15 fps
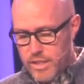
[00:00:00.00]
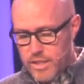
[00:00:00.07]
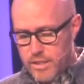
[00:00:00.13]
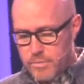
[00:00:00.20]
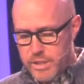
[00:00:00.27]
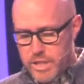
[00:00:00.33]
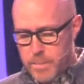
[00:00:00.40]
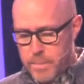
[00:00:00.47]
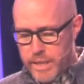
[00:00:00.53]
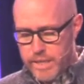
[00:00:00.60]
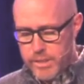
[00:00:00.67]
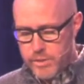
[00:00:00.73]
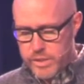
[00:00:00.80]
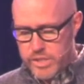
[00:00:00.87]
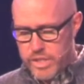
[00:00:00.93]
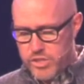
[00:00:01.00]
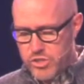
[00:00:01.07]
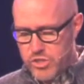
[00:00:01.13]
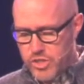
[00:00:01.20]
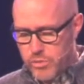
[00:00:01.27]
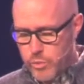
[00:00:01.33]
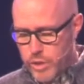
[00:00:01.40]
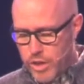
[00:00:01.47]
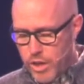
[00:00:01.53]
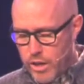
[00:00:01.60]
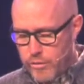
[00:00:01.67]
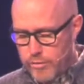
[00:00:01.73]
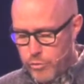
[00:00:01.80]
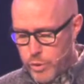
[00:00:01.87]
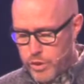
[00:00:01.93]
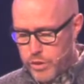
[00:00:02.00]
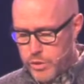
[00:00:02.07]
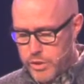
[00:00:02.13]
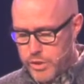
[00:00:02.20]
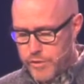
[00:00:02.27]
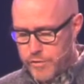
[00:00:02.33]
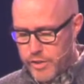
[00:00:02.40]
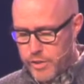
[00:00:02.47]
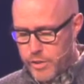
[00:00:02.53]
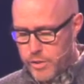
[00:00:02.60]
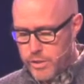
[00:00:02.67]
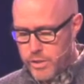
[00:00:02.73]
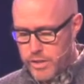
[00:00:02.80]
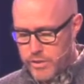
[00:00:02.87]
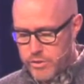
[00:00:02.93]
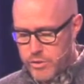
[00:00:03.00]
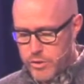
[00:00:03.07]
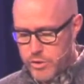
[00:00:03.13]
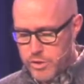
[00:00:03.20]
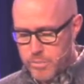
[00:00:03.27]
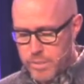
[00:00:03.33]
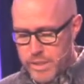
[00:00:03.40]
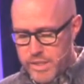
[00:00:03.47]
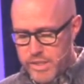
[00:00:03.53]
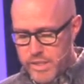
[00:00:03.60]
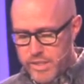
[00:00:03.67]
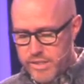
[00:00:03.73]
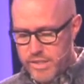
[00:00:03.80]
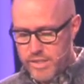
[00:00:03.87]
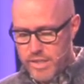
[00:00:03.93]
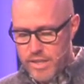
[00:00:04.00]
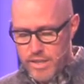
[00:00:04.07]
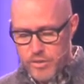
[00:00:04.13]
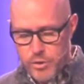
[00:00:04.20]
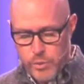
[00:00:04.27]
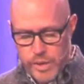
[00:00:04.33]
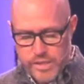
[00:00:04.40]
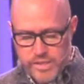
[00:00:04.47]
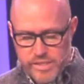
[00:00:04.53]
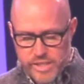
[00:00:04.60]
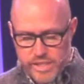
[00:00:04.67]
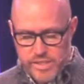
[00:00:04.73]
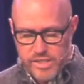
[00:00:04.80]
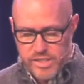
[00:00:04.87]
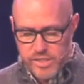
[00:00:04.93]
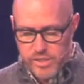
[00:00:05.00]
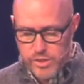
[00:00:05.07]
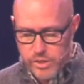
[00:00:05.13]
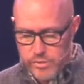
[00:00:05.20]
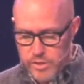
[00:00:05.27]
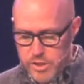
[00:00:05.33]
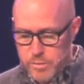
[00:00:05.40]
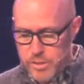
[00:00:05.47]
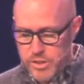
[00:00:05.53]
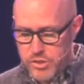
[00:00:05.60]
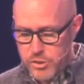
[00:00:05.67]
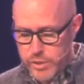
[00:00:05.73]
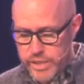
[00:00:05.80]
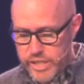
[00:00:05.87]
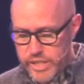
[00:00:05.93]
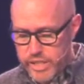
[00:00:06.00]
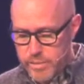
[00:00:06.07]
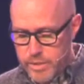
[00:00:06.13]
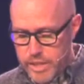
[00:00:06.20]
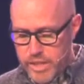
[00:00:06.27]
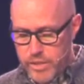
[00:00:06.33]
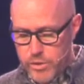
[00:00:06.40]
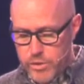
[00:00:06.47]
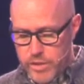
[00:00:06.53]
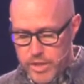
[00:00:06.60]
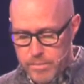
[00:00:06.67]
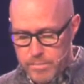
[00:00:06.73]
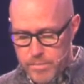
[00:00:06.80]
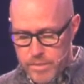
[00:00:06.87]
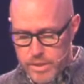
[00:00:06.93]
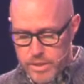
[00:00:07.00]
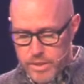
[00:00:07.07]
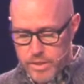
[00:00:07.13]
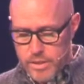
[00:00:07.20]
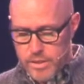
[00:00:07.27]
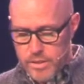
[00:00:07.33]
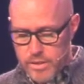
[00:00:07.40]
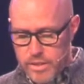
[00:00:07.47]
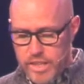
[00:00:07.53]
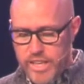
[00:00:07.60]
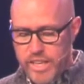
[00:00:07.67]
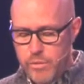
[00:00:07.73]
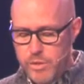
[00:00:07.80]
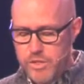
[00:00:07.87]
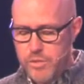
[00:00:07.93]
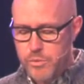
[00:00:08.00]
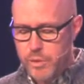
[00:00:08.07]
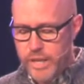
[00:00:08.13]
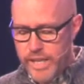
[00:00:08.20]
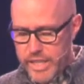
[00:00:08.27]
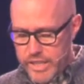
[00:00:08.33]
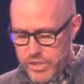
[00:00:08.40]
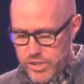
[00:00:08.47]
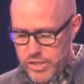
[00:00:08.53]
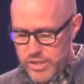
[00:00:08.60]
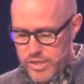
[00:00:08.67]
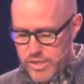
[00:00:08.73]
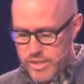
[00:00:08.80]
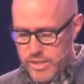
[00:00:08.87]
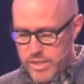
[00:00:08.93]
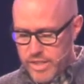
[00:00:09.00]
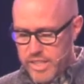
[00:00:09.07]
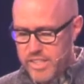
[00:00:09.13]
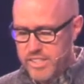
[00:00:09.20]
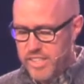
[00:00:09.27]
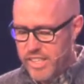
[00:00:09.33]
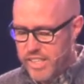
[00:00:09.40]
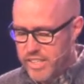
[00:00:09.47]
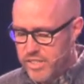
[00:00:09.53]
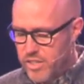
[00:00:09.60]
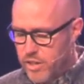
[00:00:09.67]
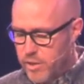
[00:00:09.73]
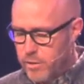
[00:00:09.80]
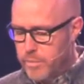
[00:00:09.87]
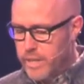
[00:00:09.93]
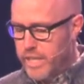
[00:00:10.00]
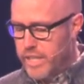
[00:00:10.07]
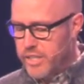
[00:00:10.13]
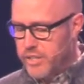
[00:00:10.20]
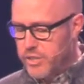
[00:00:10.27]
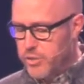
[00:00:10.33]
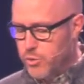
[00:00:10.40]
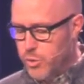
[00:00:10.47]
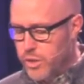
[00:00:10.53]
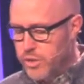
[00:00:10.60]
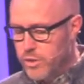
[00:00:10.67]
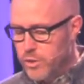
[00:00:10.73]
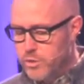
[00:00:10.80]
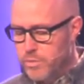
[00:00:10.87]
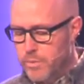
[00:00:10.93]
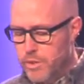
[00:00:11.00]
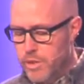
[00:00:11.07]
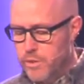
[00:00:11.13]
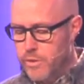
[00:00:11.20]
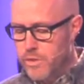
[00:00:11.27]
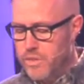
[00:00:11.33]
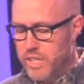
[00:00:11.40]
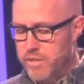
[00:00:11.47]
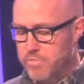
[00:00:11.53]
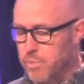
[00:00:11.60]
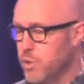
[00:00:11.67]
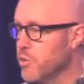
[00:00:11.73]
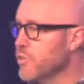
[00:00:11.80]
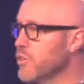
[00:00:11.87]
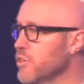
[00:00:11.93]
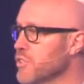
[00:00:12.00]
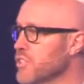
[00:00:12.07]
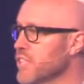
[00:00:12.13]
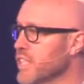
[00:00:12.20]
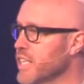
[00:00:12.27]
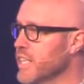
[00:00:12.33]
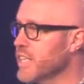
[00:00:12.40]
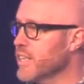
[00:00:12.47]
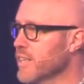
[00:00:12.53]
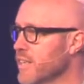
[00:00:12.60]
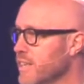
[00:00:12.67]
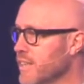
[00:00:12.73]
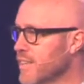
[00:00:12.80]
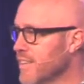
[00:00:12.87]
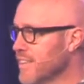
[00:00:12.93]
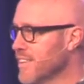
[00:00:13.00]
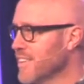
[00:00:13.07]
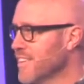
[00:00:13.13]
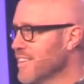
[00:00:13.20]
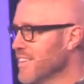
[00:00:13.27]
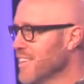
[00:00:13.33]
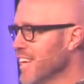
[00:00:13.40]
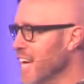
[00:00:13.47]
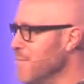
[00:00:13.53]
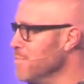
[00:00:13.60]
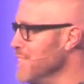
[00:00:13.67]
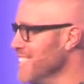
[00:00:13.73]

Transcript: But they paid no attention and went off, one to his field, another to his business. The rest seized his servants, mistreated them, and killed them. The king was enraged. He sent his army and destroyed those murderers and burned their city. Happy